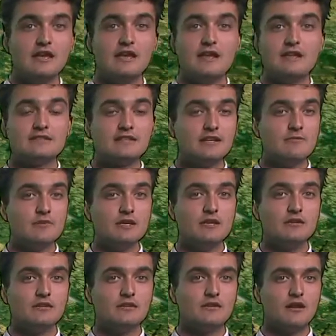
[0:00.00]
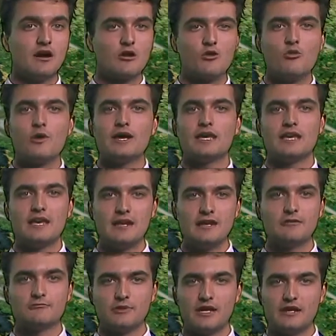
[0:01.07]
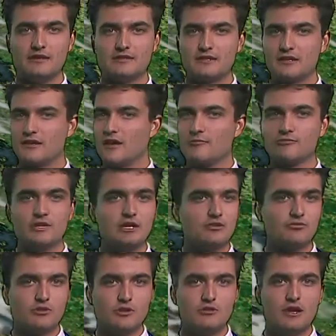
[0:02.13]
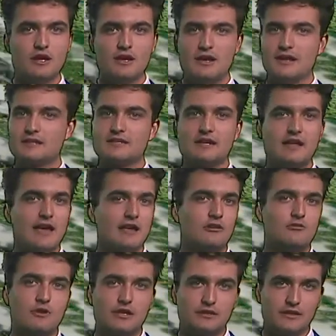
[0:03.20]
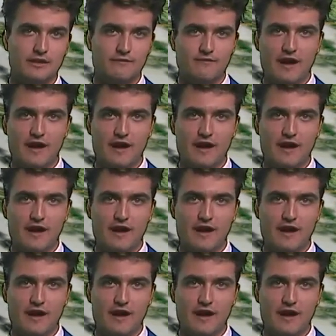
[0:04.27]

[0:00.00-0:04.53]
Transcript: And it's going to be a quick hitting rain. It's going to come right through and it's going to end quickly.